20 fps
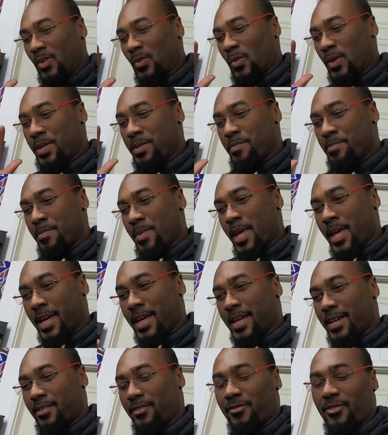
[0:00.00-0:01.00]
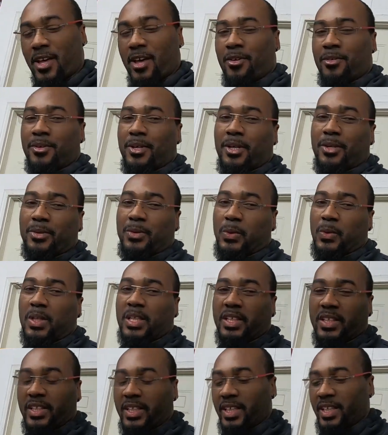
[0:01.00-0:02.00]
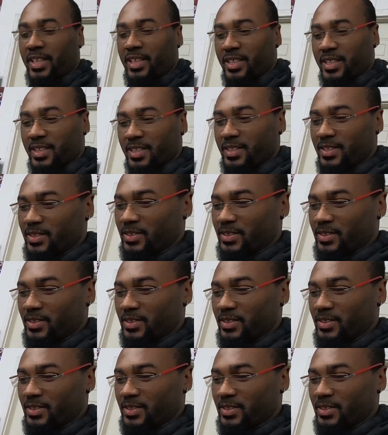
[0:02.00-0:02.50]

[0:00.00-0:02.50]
We may have found our coolant leak.